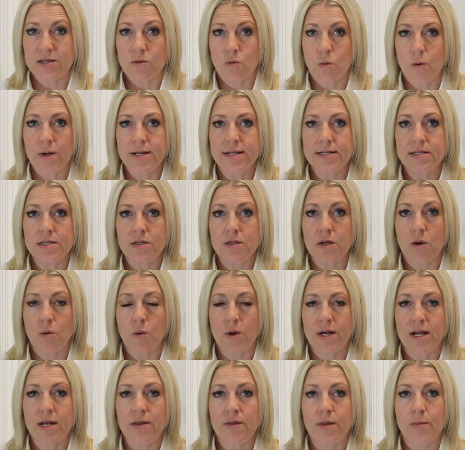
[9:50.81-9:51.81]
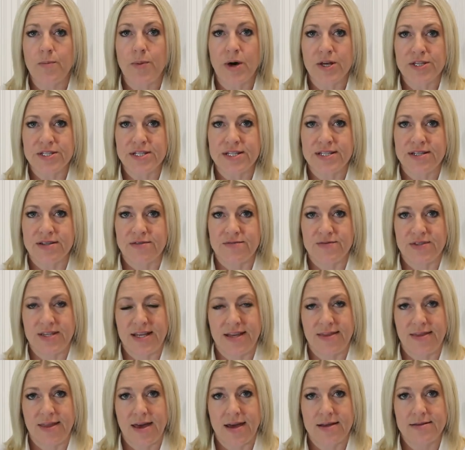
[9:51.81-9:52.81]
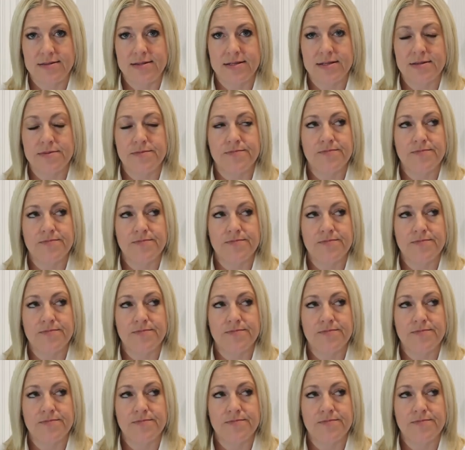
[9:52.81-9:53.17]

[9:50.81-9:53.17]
What are the positives in that?